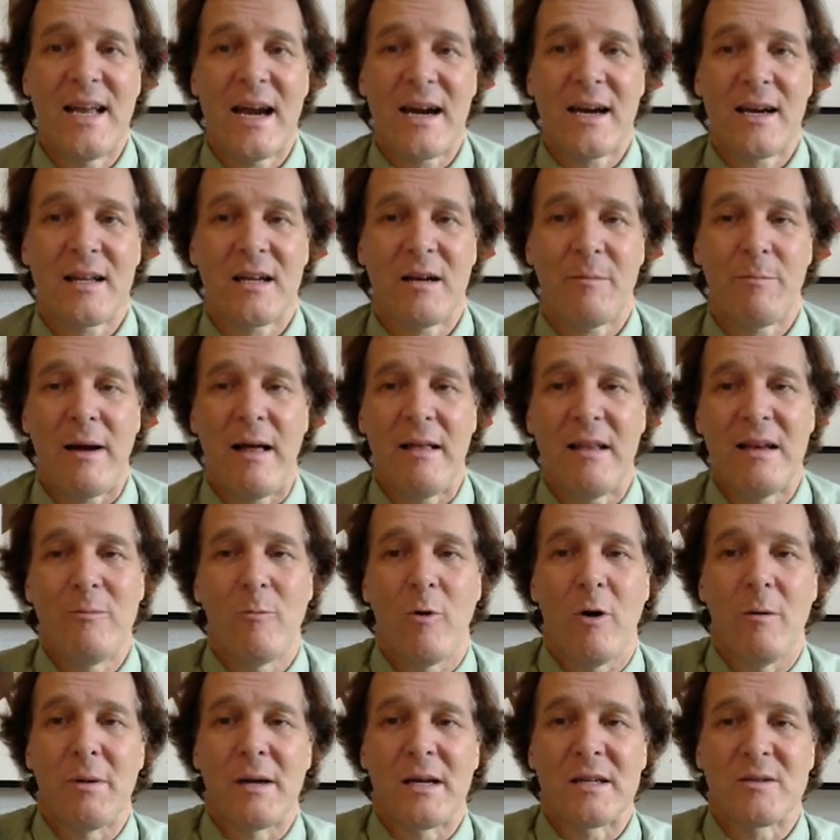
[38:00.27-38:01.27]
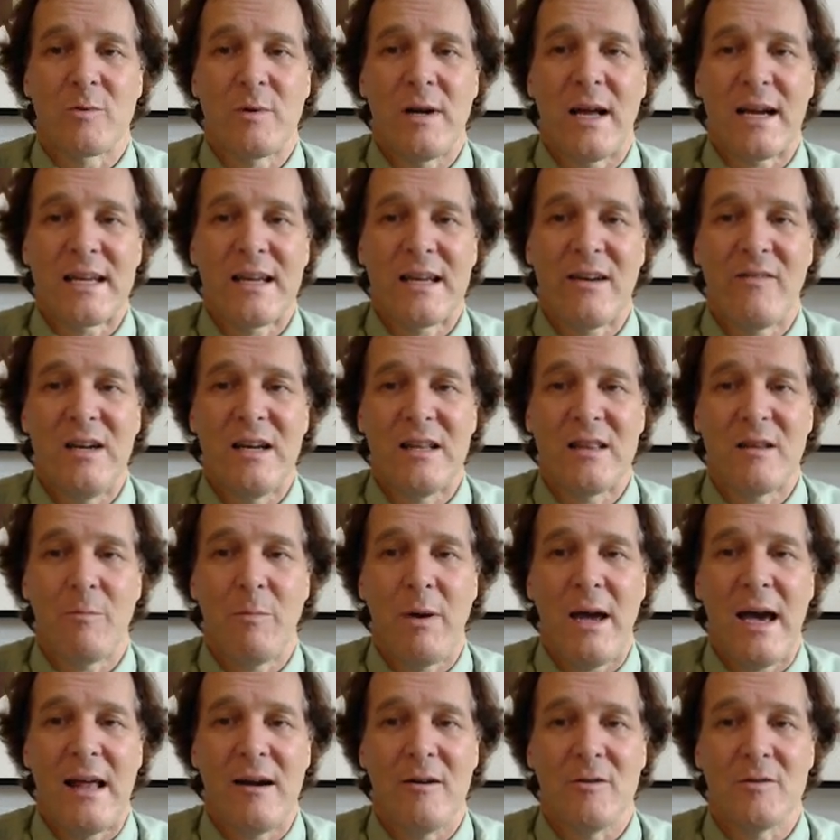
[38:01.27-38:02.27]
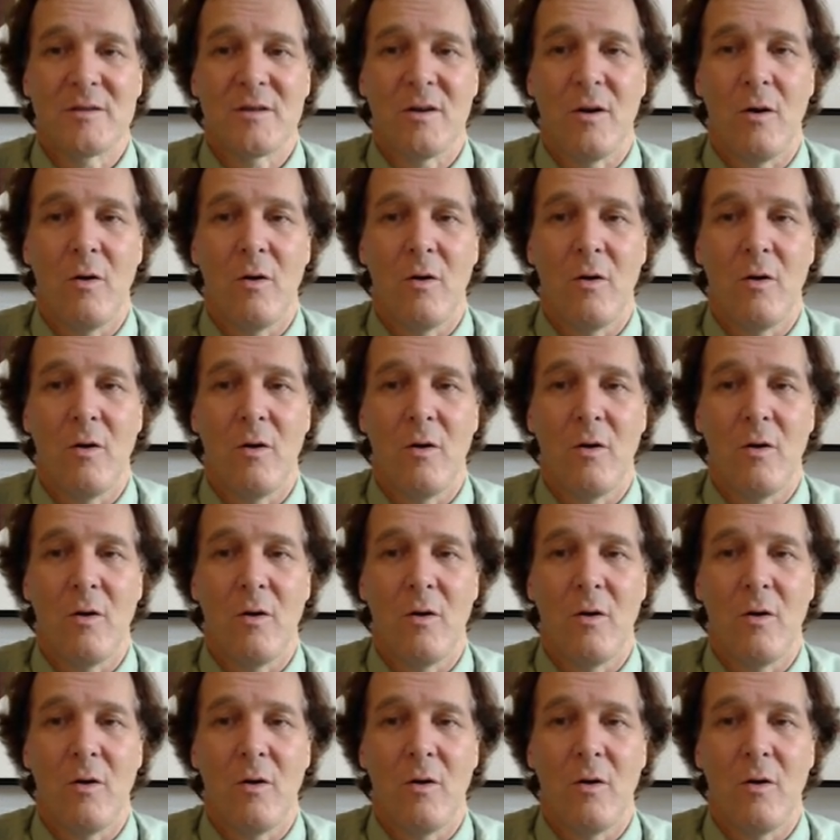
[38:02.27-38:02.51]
not going to compile anymore because we're not giving it the pattern.